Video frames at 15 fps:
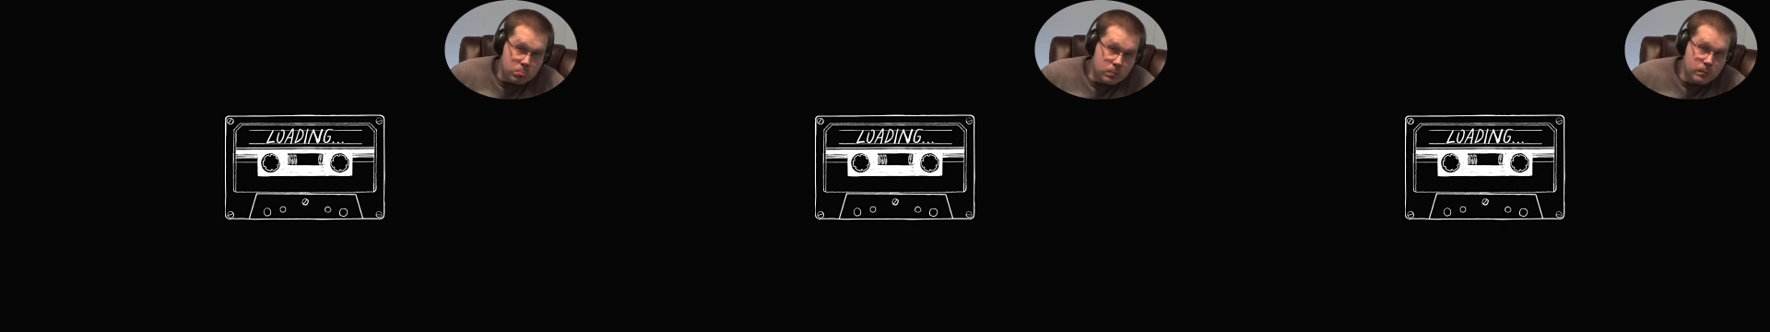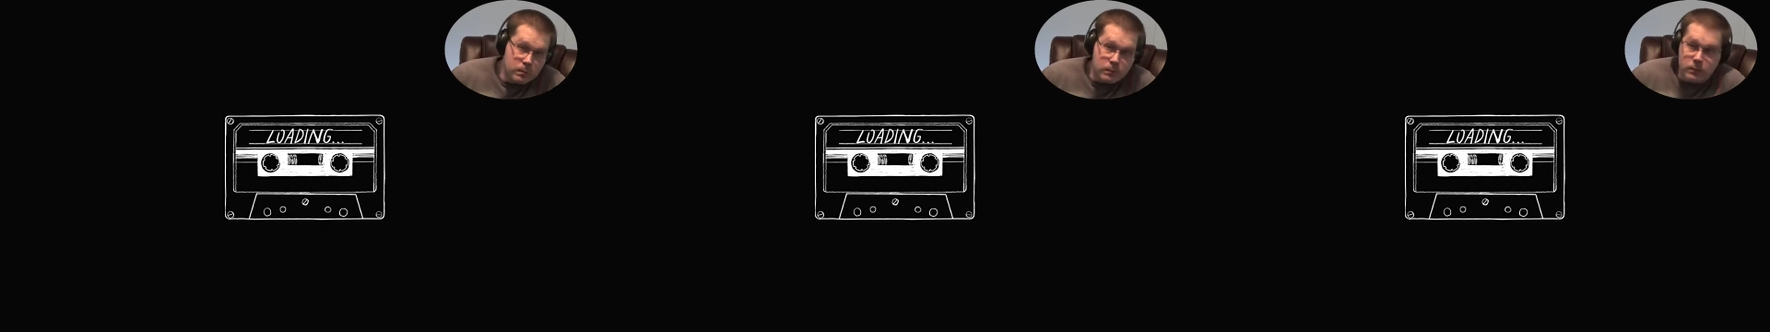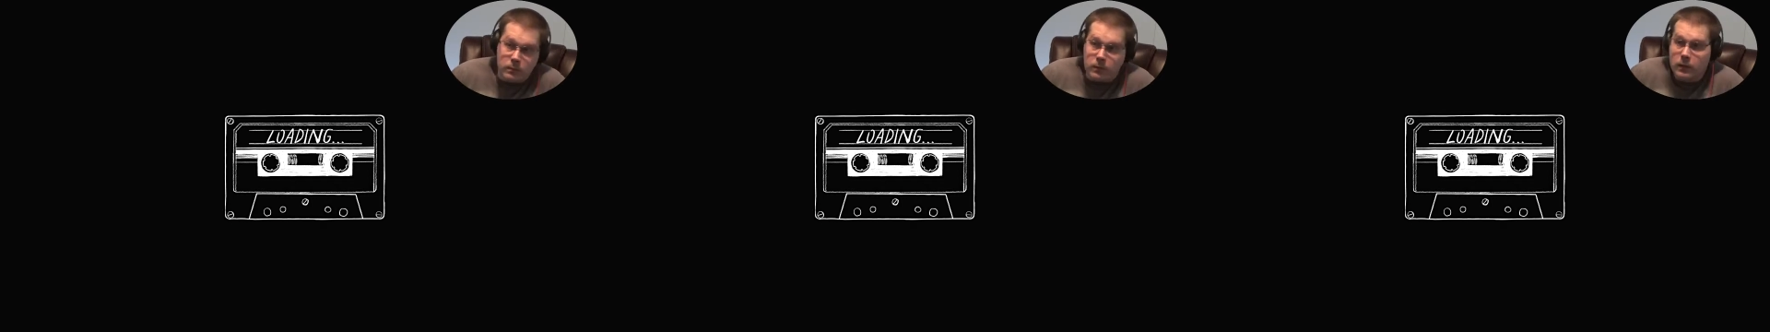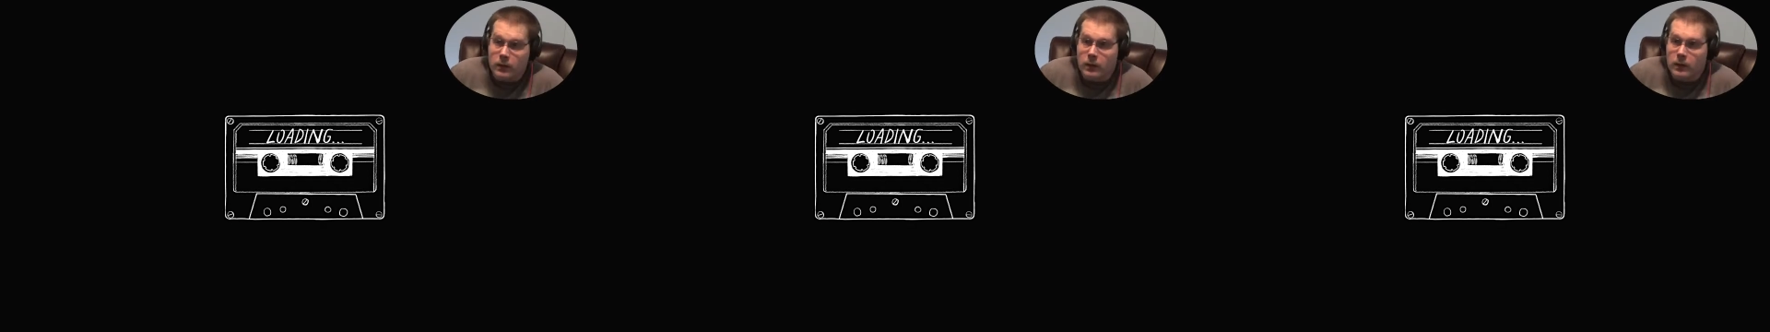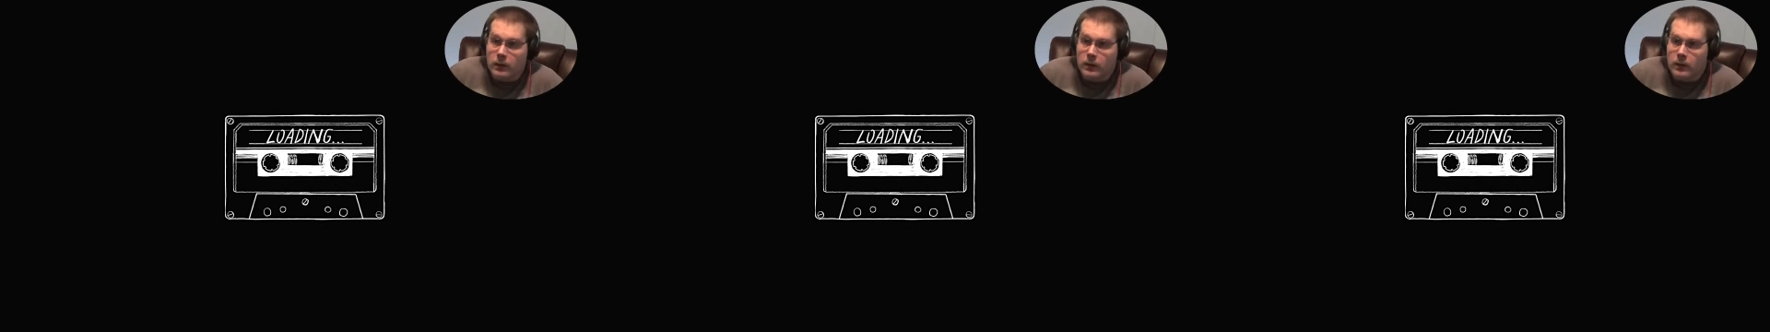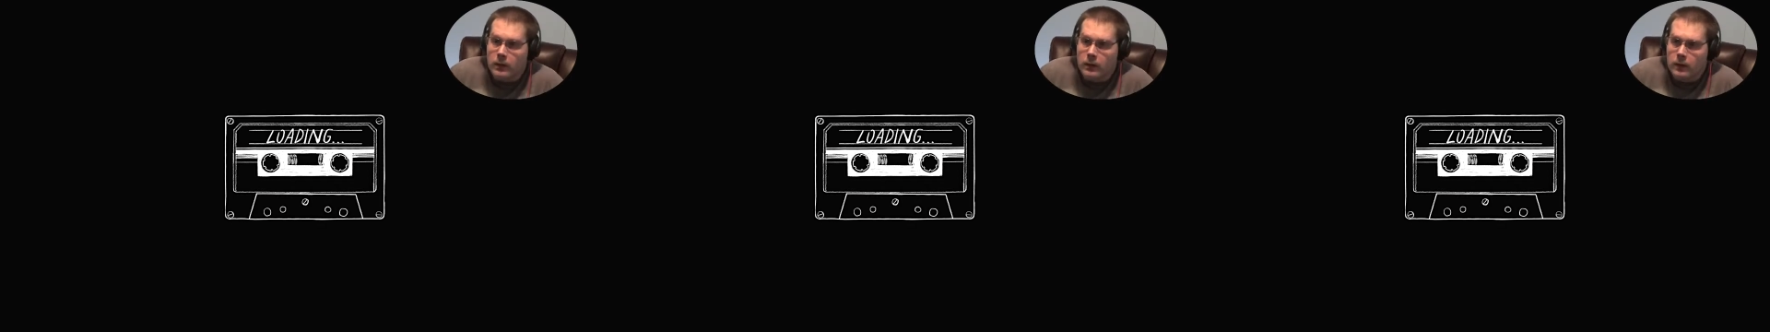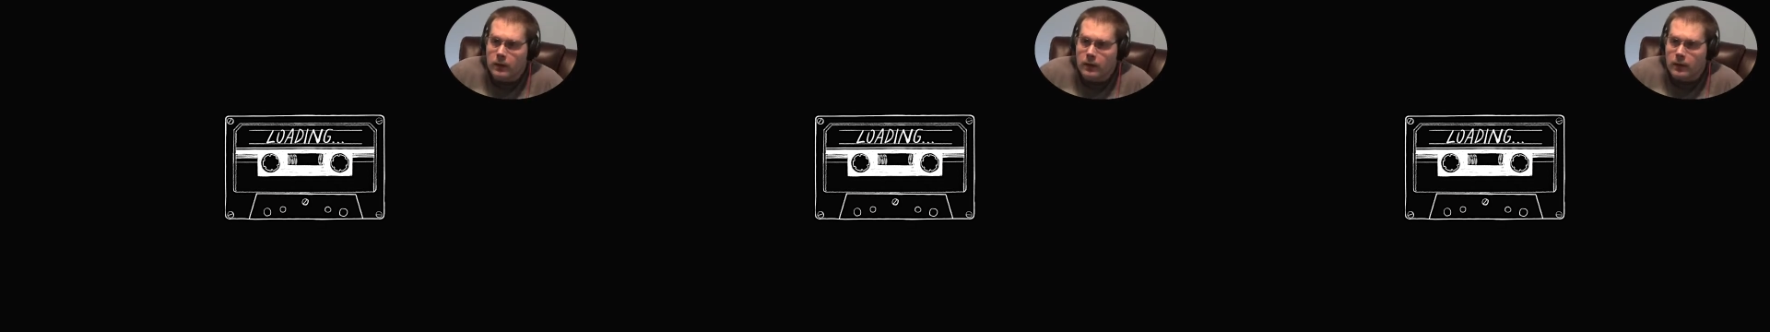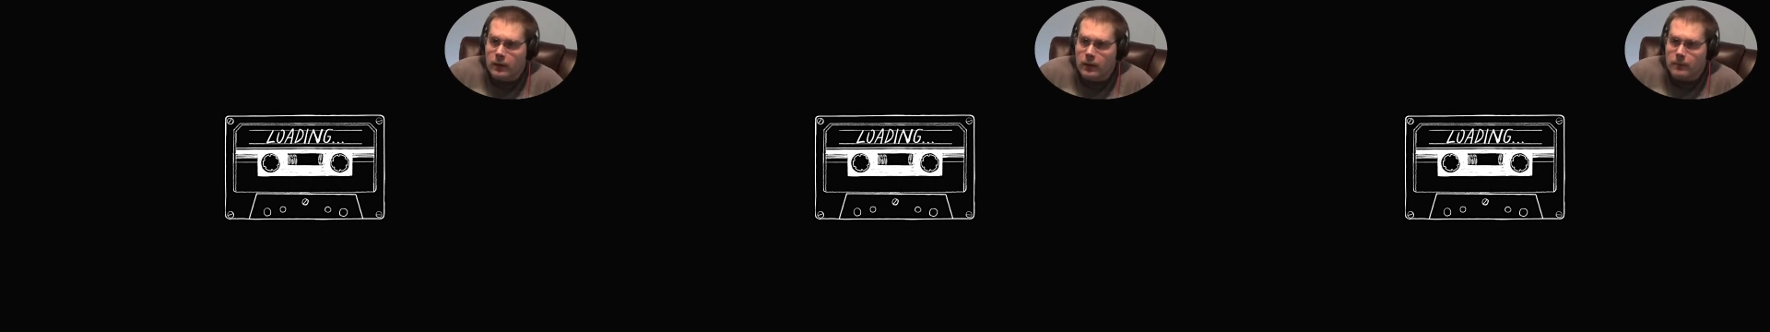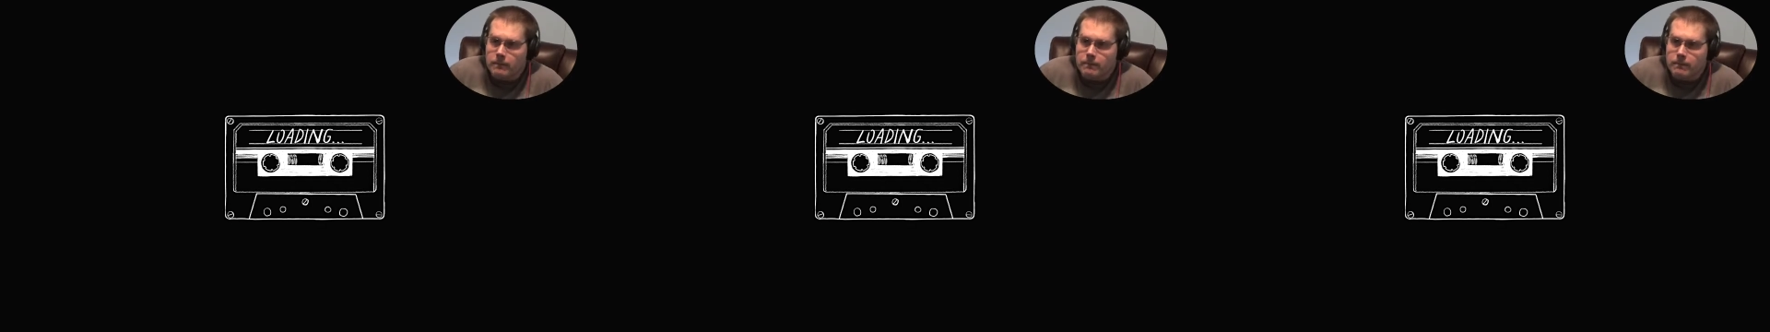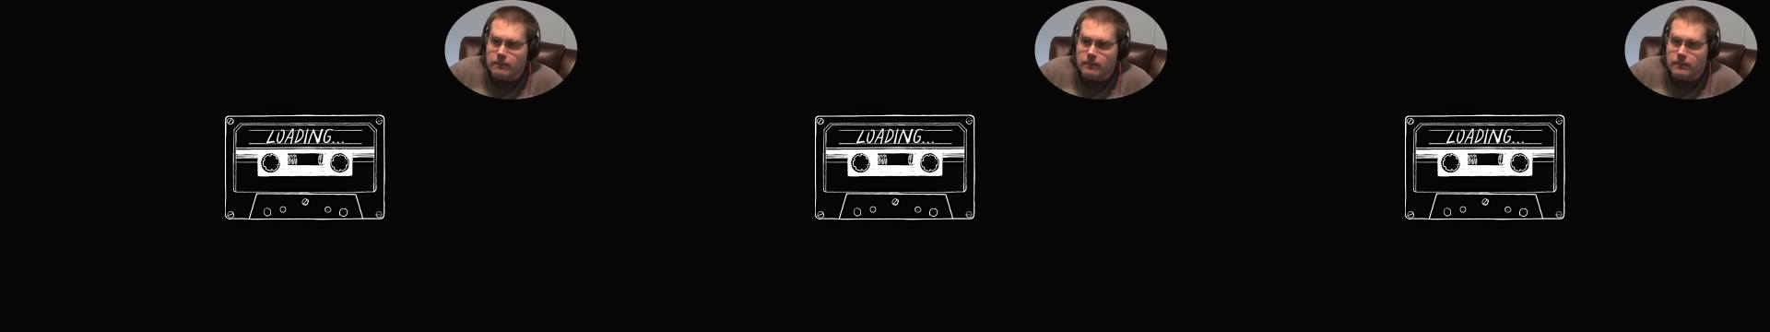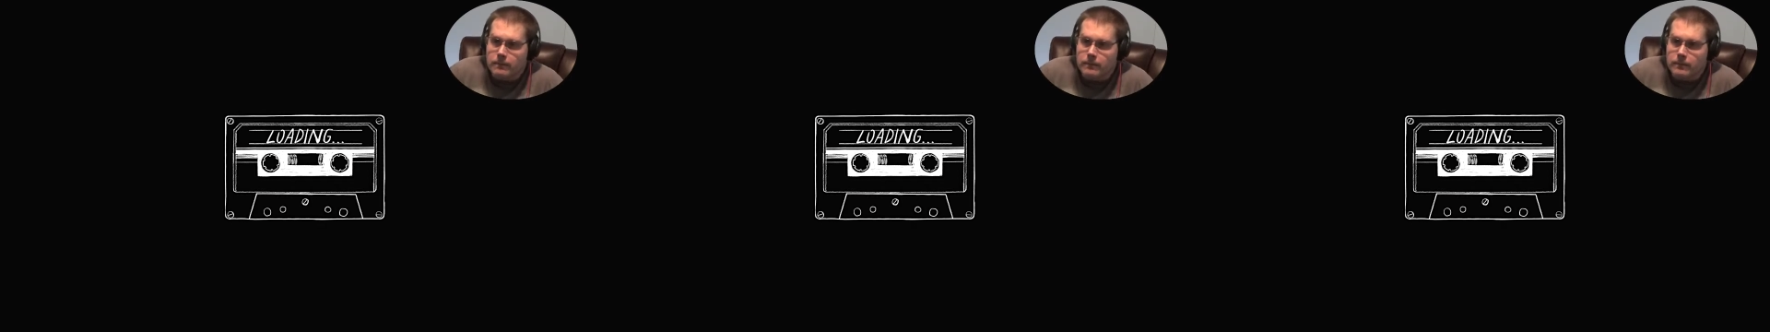[no speech]